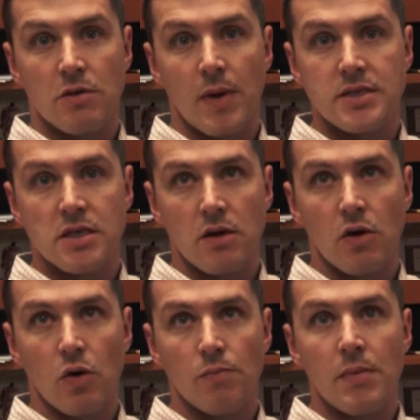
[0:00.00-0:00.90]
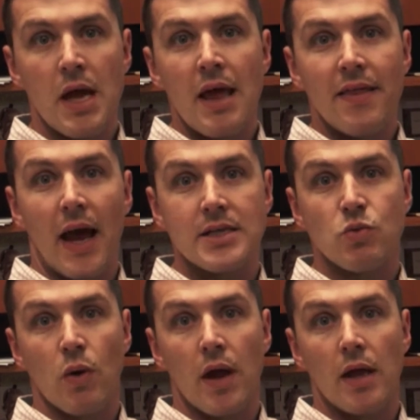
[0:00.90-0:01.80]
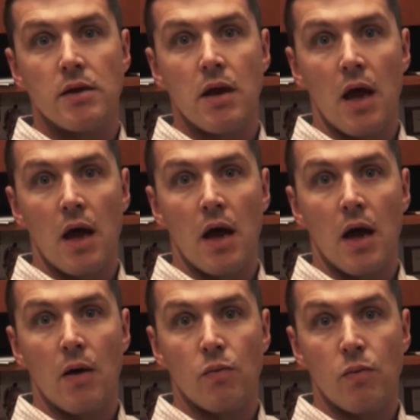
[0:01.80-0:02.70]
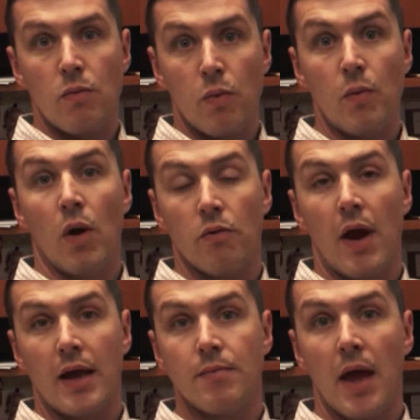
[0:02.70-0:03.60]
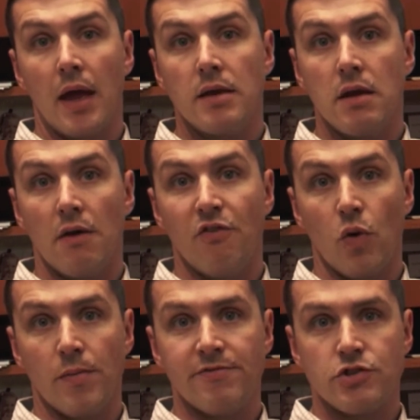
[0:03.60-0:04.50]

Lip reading: termites in a home, that's when we want to recommend a form of